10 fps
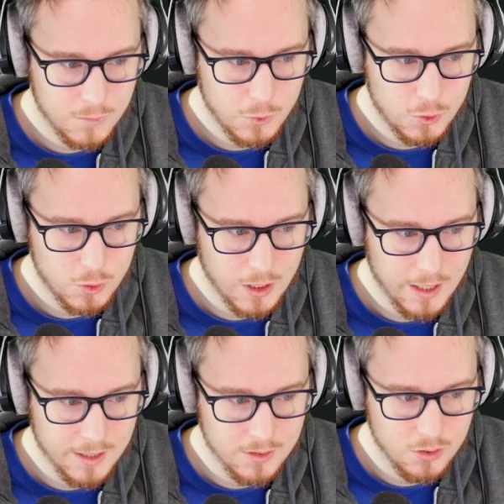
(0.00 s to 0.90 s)

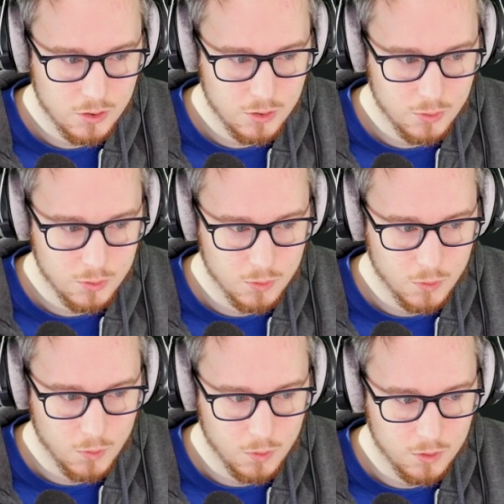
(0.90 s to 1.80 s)
tries
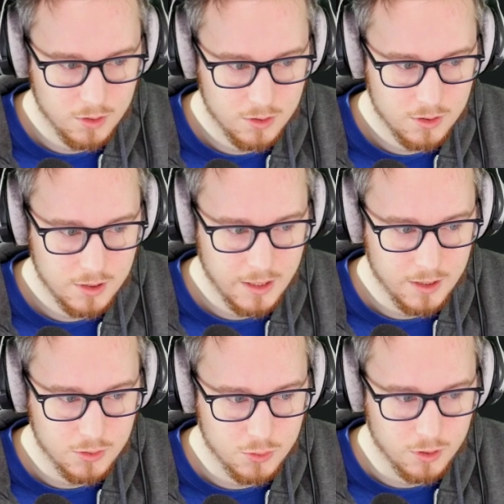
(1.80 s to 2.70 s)
to
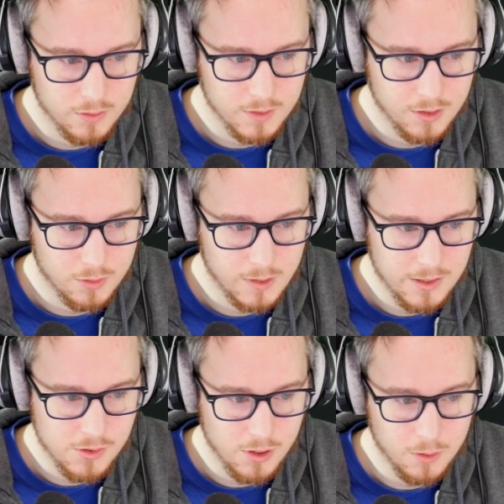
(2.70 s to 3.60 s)
stay sort of in the
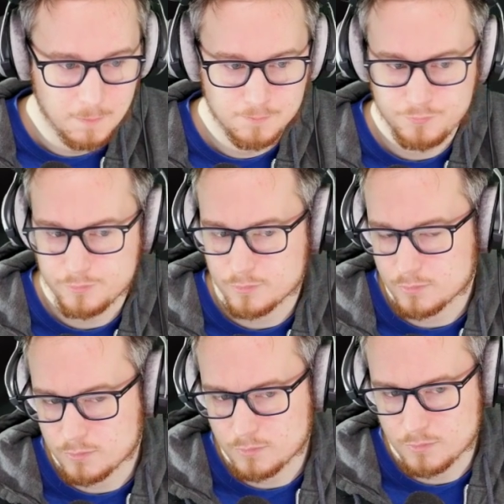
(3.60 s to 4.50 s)
right zone.
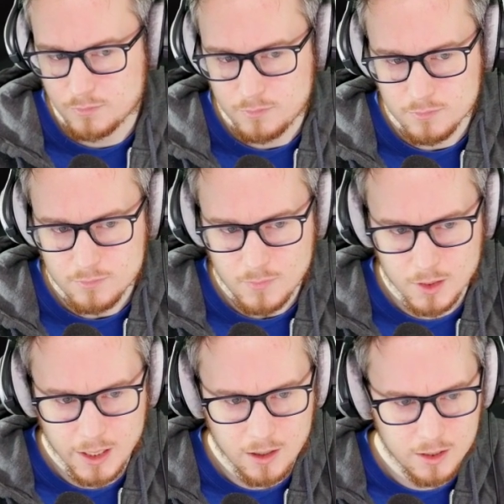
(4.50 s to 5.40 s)

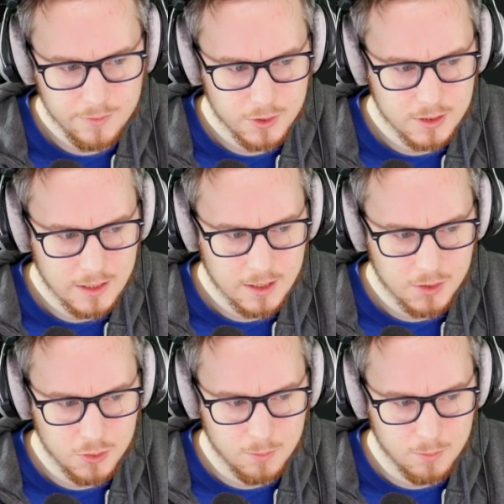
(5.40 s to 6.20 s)
Now, if your deck gets to a